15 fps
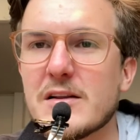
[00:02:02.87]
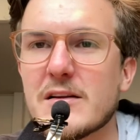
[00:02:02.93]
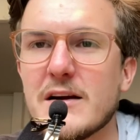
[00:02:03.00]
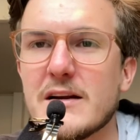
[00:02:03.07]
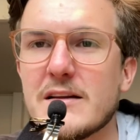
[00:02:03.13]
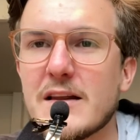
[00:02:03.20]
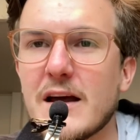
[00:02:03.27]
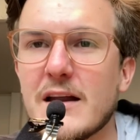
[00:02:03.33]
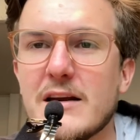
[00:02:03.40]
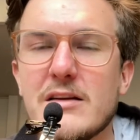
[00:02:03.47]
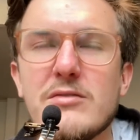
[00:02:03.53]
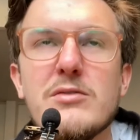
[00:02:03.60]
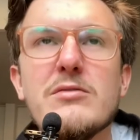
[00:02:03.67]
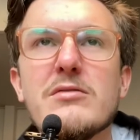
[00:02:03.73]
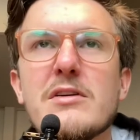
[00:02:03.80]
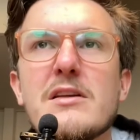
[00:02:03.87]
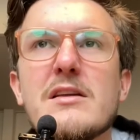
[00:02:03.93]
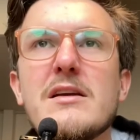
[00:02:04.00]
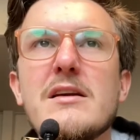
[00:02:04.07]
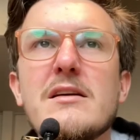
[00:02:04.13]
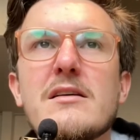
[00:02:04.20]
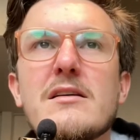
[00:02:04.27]
like that. If you
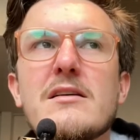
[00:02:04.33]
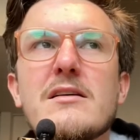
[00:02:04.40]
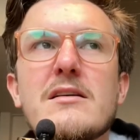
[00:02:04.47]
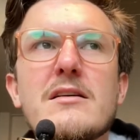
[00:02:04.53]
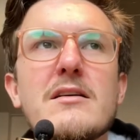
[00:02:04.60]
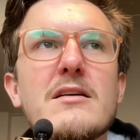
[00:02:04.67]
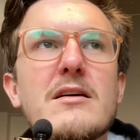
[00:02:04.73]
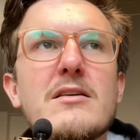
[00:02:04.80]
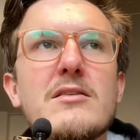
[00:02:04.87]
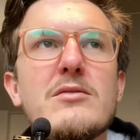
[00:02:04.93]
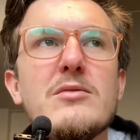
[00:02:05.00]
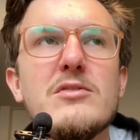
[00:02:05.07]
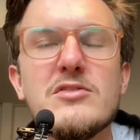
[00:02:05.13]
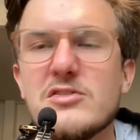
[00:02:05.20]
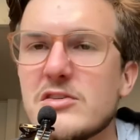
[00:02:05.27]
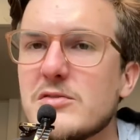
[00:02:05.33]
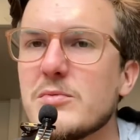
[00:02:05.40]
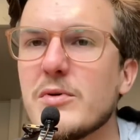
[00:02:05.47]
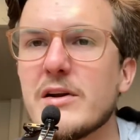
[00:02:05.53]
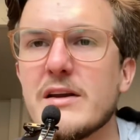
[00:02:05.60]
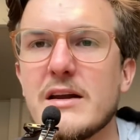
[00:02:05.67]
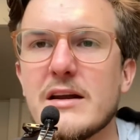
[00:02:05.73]
really just want
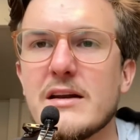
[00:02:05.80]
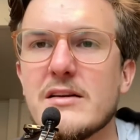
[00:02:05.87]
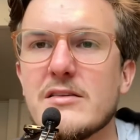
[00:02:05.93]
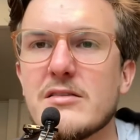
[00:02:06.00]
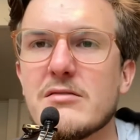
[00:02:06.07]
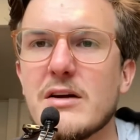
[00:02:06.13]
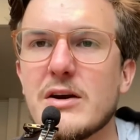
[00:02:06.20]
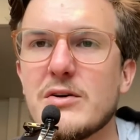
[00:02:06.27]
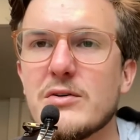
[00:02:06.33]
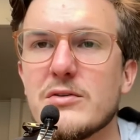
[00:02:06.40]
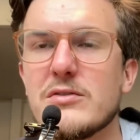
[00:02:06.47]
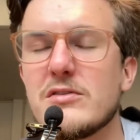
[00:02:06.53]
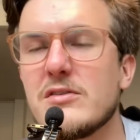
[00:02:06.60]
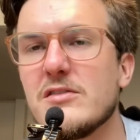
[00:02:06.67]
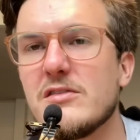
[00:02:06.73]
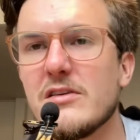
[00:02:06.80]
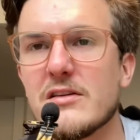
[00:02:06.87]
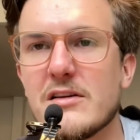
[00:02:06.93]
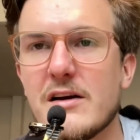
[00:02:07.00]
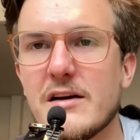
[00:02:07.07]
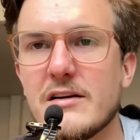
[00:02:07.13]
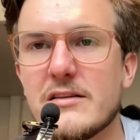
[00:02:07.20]
to get into records because you
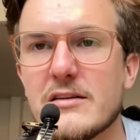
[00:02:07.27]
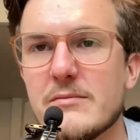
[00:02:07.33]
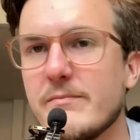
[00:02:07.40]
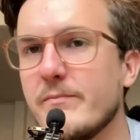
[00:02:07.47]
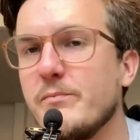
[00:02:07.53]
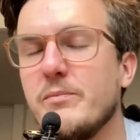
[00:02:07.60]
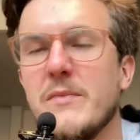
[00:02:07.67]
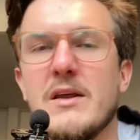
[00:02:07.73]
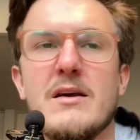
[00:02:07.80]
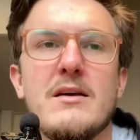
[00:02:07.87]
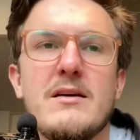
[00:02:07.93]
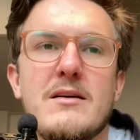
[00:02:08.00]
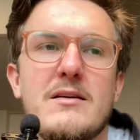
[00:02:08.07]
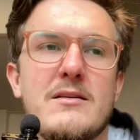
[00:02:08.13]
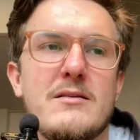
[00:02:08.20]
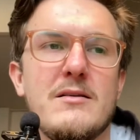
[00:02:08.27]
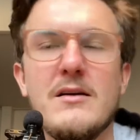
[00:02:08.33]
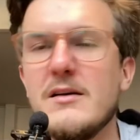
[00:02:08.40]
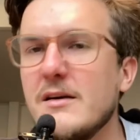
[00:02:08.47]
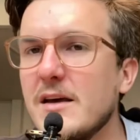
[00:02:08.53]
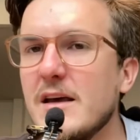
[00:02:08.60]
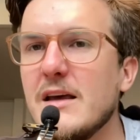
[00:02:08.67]
like them,
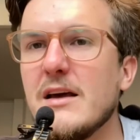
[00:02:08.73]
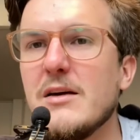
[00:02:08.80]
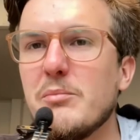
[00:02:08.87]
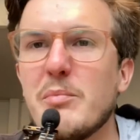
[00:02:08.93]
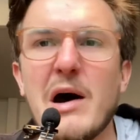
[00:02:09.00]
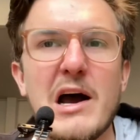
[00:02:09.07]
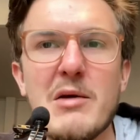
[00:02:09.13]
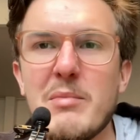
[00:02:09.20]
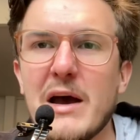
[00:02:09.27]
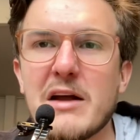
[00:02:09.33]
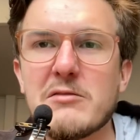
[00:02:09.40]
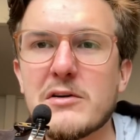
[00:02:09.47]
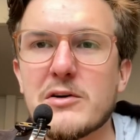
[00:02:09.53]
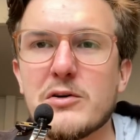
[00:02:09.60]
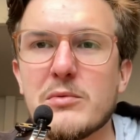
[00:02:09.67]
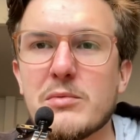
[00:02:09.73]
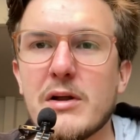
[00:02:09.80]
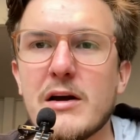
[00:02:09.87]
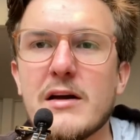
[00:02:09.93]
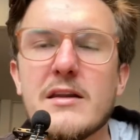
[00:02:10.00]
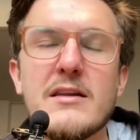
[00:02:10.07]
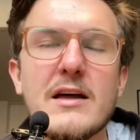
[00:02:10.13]
buy a bad record
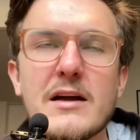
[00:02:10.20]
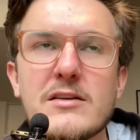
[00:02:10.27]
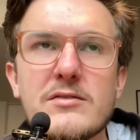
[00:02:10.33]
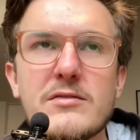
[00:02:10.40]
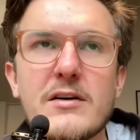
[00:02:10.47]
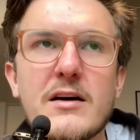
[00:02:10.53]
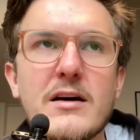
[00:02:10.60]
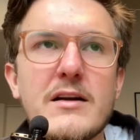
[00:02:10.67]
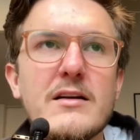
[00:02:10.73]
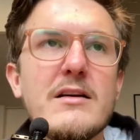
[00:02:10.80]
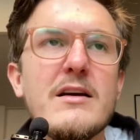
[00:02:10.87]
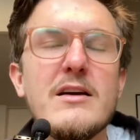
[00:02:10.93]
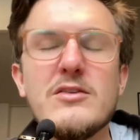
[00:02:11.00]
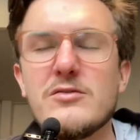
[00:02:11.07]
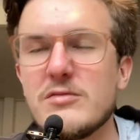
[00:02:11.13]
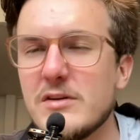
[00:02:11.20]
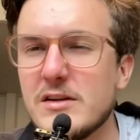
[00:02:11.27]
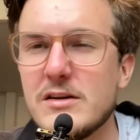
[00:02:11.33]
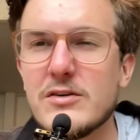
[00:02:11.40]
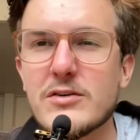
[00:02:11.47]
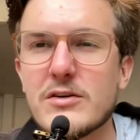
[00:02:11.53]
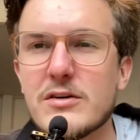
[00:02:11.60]
player. That's fine. It's really
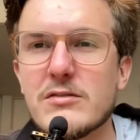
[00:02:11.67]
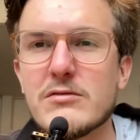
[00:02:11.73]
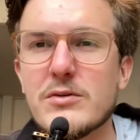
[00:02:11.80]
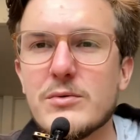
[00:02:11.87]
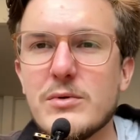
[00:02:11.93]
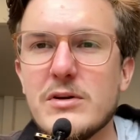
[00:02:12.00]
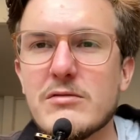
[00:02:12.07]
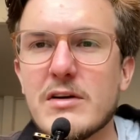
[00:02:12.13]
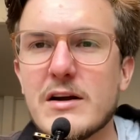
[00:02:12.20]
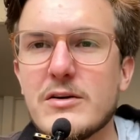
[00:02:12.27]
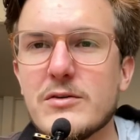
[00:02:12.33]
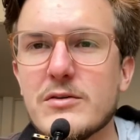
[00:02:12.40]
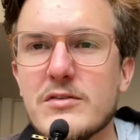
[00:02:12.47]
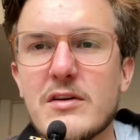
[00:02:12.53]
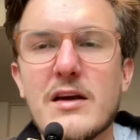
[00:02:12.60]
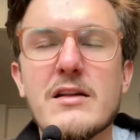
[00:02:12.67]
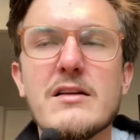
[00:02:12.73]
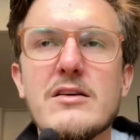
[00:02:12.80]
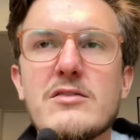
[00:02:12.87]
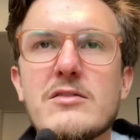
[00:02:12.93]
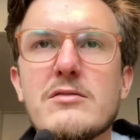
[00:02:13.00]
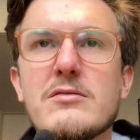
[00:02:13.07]
not going to ruin your records
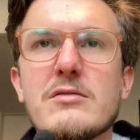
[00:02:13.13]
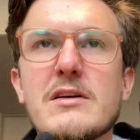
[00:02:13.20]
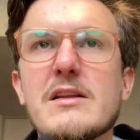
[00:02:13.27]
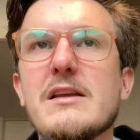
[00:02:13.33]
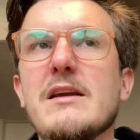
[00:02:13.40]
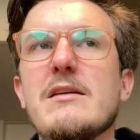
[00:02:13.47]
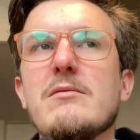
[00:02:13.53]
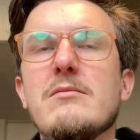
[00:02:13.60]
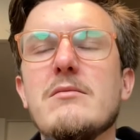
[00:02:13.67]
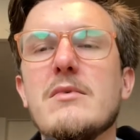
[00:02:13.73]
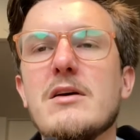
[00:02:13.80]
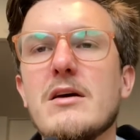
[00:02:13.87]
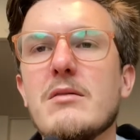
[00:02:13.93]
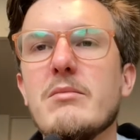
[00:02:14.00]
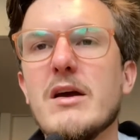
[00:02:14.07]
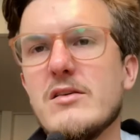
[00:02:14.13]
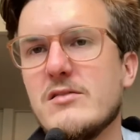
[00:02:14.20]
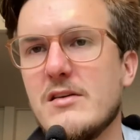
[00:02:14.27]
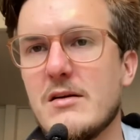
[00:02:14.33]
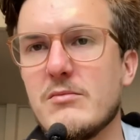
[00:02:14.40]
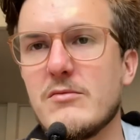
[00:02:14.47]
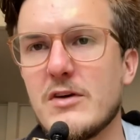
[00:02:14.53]
unless it's really a messed
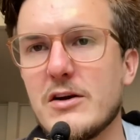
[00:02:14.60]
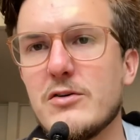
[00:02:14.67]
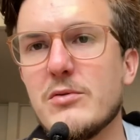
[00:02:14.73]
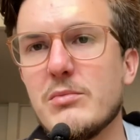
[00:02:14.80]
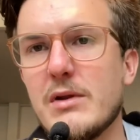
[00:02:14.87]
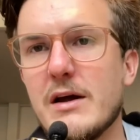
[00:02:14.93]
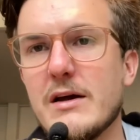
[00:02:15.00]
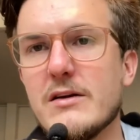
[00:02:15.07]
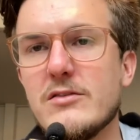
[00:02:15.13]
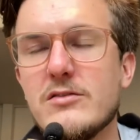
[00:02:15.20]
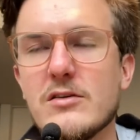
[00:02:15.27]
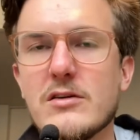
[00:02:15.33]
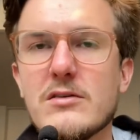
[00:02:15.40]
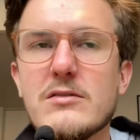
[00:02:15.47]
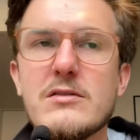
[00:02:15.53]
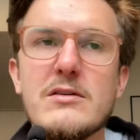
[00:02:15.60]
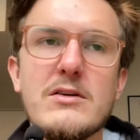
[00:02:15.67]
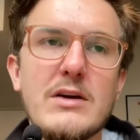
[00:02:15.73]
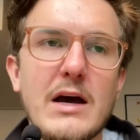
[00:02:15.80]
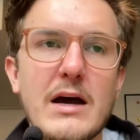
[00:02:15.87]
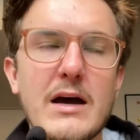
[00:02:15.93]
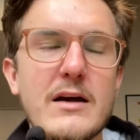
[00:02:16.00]
up record player. So
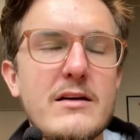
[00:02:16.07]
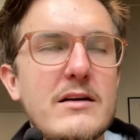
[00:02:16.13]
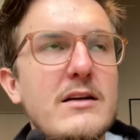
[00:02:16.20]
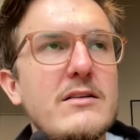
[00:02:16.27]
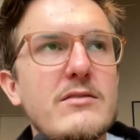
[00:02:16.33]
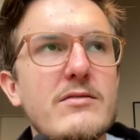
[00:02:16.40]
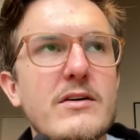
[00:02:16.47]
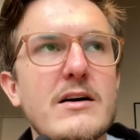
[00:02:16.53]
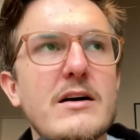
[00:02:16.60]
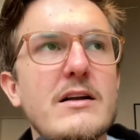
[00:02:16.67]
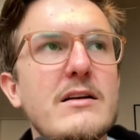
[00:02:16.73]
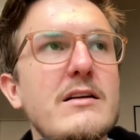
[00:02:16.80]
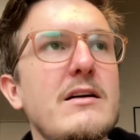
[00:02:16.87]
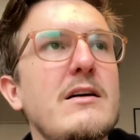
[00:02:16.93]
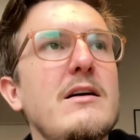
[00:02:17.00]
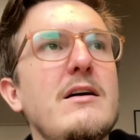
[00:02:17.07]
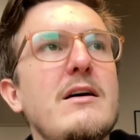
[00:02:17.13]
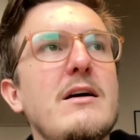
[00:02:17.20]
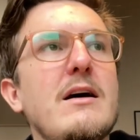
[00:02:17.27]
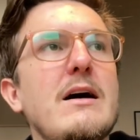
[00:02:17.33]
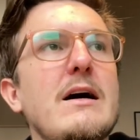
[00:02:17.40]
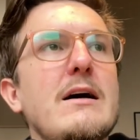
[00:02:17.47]
it's fine.
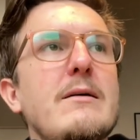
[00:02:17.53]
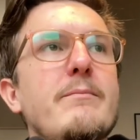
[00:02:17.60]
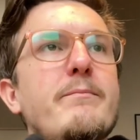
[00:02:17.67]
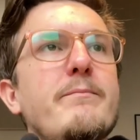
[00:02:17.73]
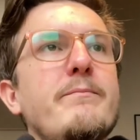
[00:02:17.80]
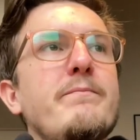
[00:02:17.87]
But